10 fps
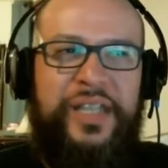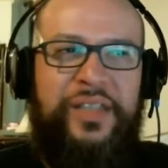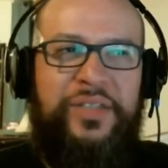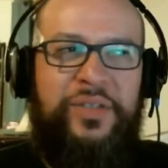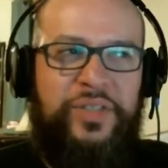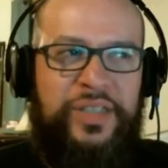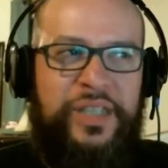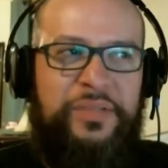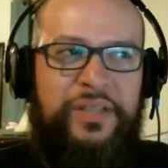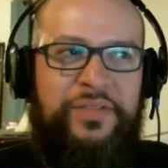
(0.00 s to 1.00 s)
and Thursday, I
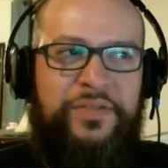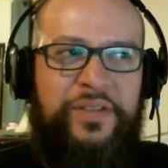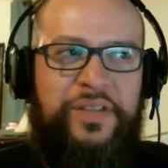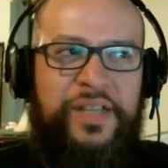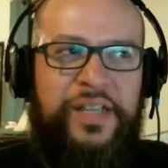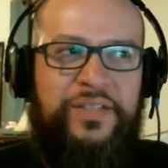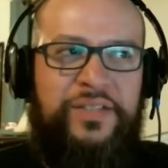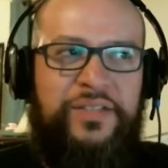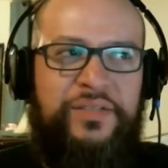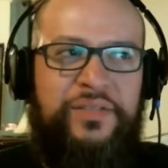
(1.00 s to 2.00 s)
believe, are the
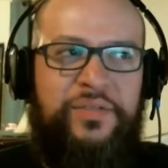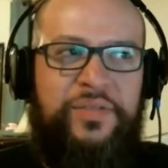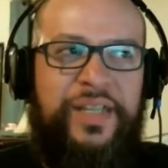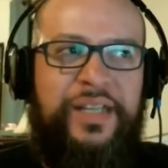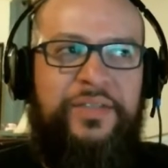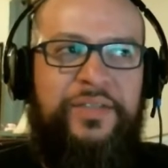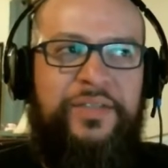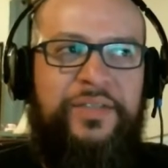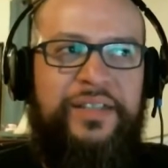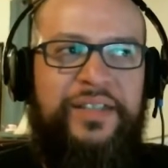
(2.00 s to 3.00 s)
days,
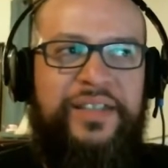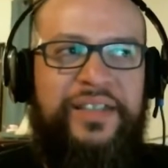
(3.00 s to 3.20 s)
tentatively?